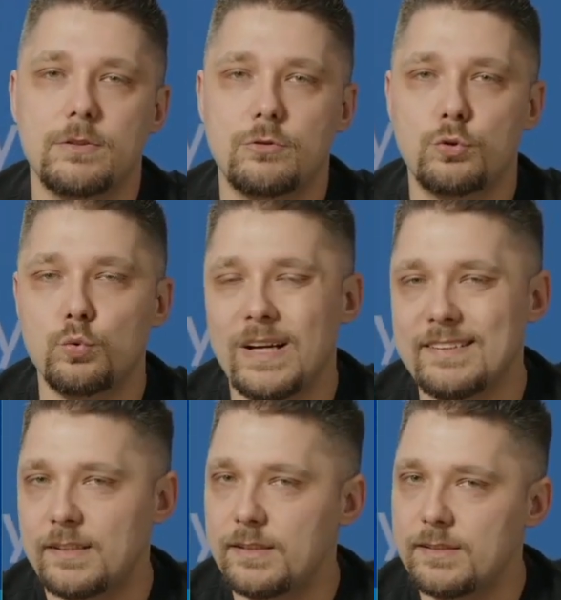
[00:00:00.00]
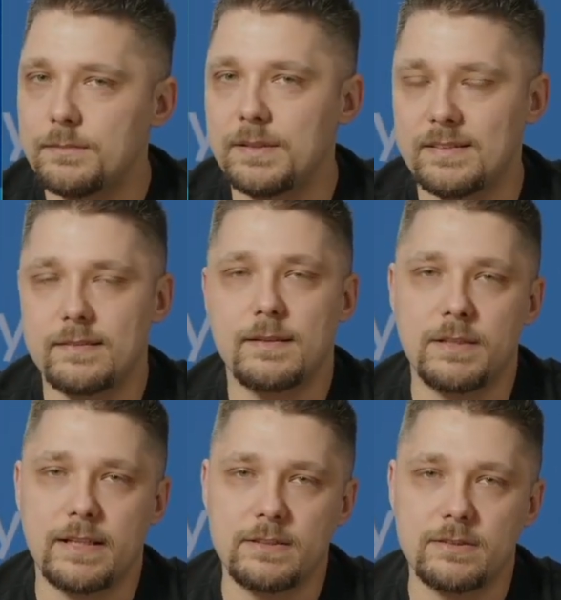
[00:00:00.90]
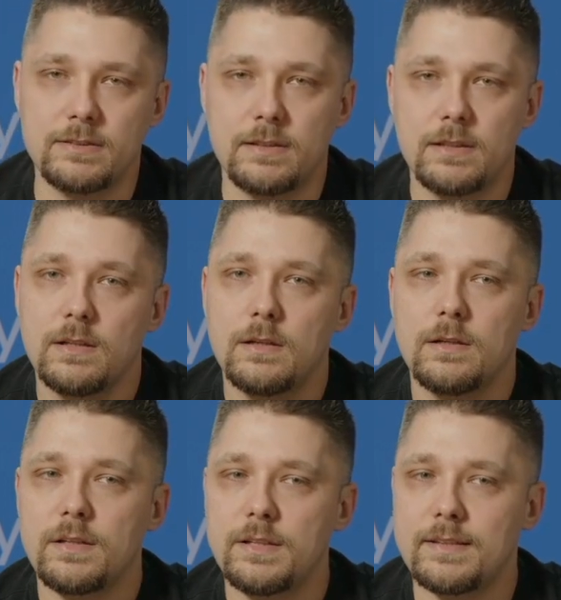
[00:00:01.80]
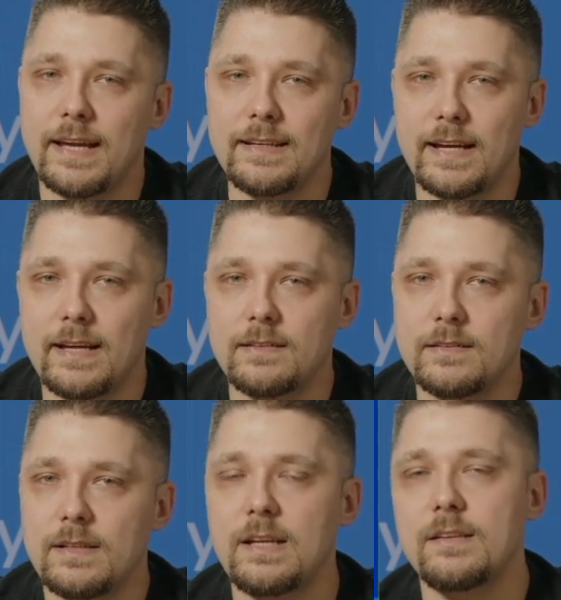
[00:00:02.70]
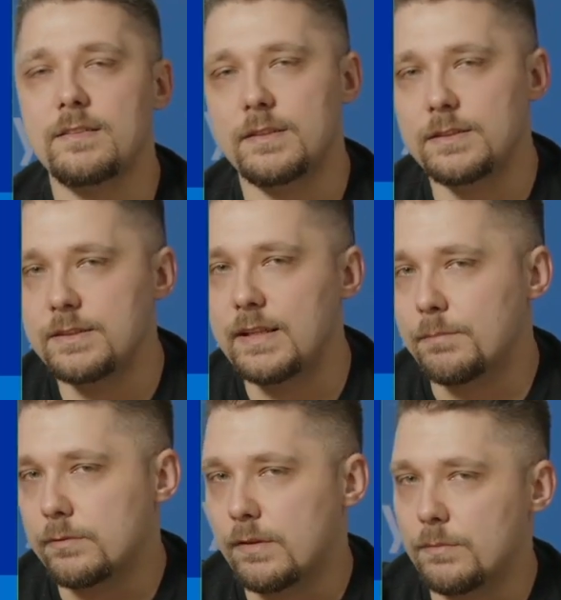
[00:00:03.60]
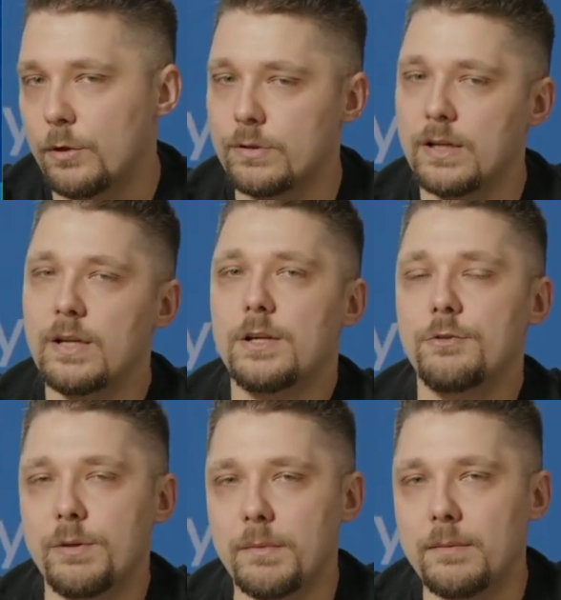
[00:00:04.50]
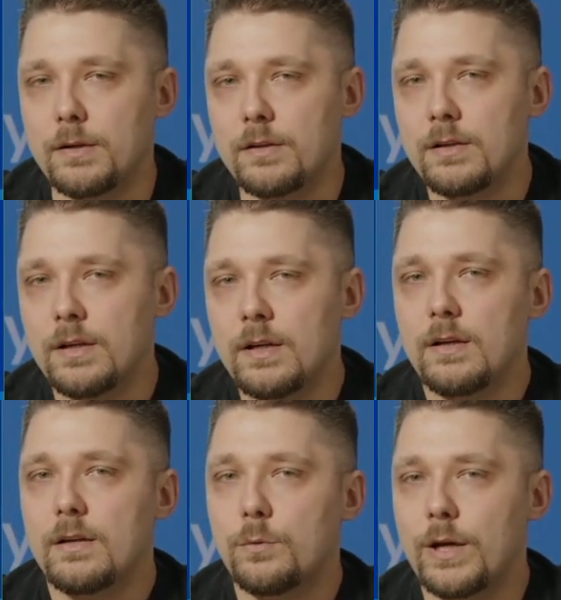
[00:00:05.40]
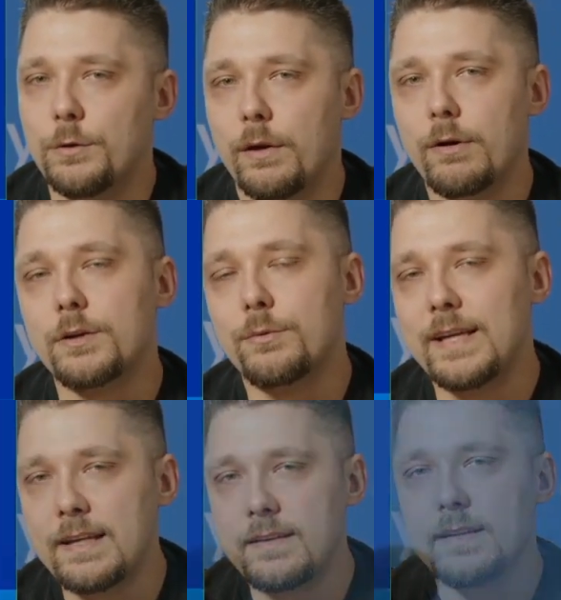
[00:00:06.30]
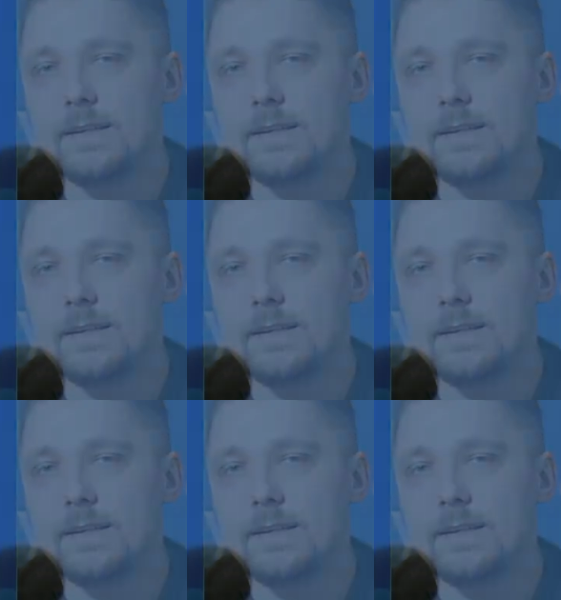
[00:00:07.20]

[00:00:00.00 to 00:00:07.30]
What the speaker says: to a certain business application, it can get a certain approval mode. You remember when we were creating